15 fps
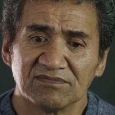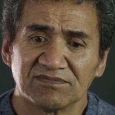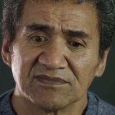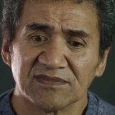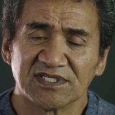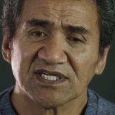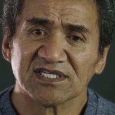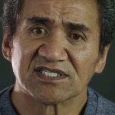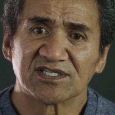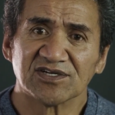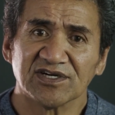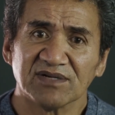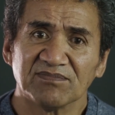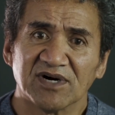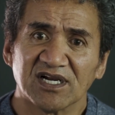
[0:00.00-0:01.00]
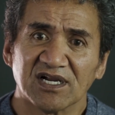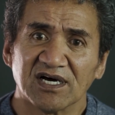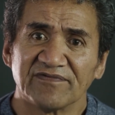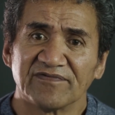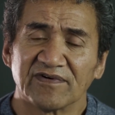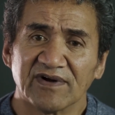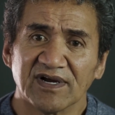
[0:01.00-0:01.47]
Since turning my
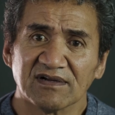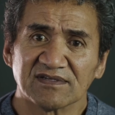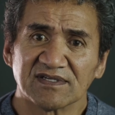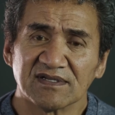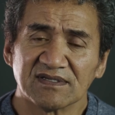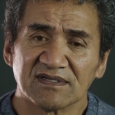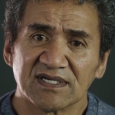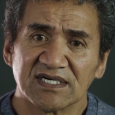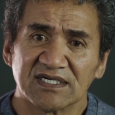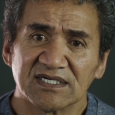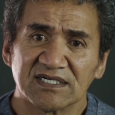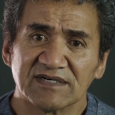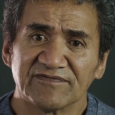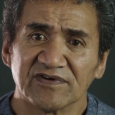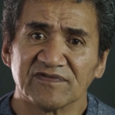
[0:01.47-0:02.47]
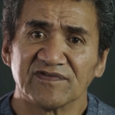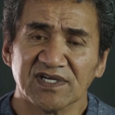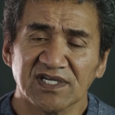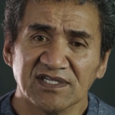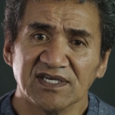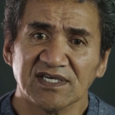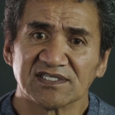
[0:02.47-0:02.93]
life around
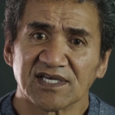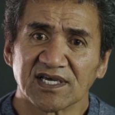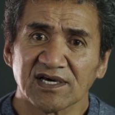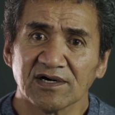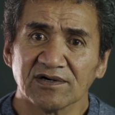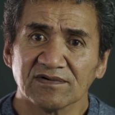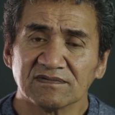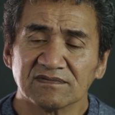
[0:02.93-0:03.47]
15 years ago,